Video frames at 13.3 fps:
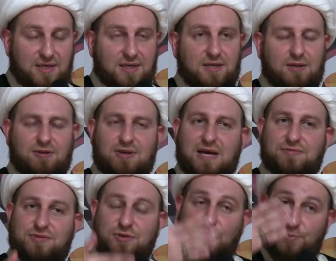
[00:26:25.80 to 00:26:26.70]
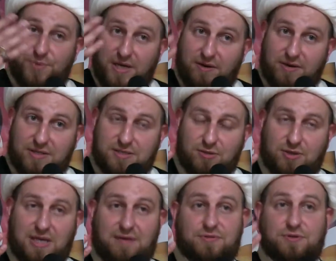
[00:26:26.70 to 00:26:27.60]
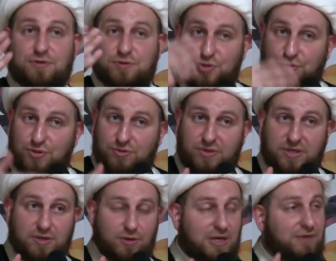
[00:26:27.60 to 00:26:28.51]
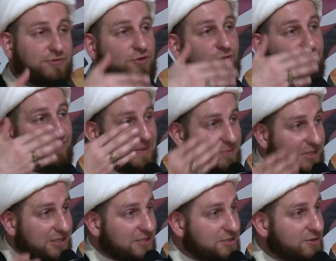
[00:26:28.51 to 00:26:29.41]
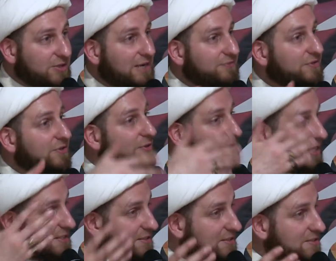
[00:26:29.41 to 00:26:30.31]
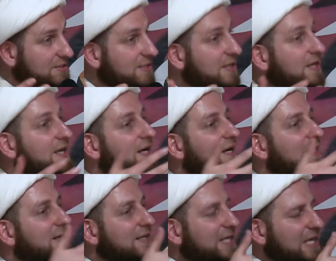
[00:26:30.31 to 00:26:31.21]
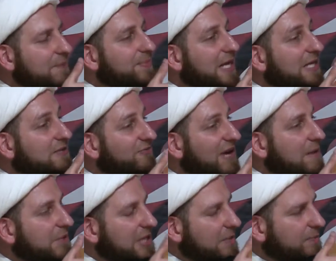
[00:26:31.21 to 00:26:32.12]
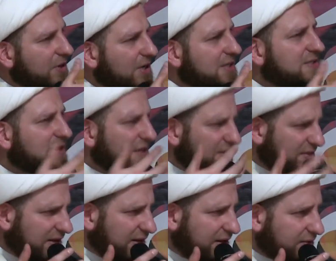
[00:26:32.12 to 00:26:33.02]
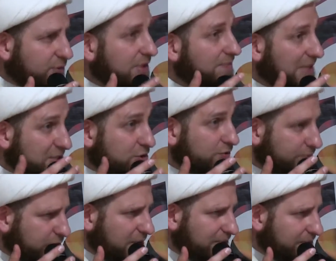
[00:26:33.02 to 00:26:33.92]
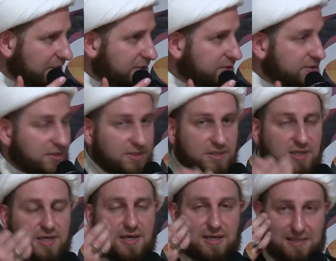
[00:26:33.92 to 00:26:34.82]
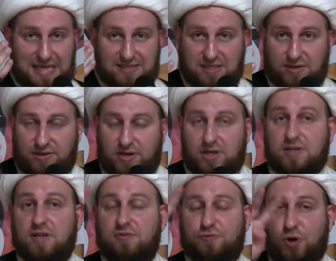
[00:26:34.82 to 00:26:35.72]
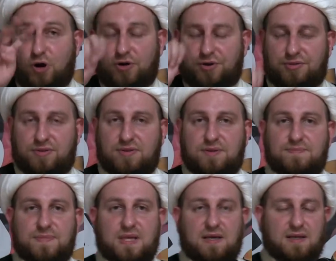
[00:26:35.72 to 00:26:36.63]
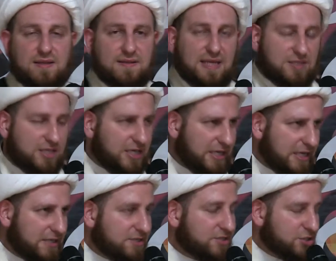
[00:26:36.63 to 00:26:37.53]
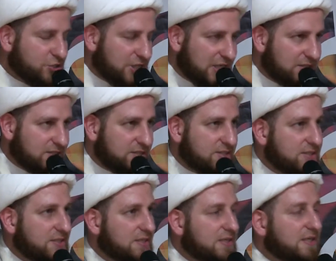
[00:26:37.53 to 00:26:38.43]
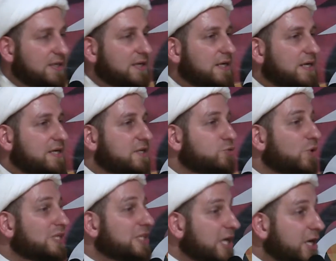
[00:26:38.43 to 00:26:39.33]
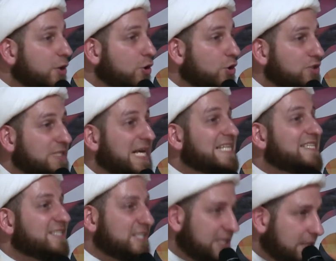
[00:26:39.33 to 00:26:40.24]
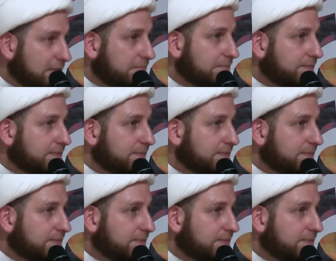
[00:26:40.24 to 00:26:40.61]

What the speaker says: Look after your parents, look after your children, look after your families, look after your cousins. Keep that family bond there to the best of your ability. That's the third. The fourth that he suggests is what he calls esteem.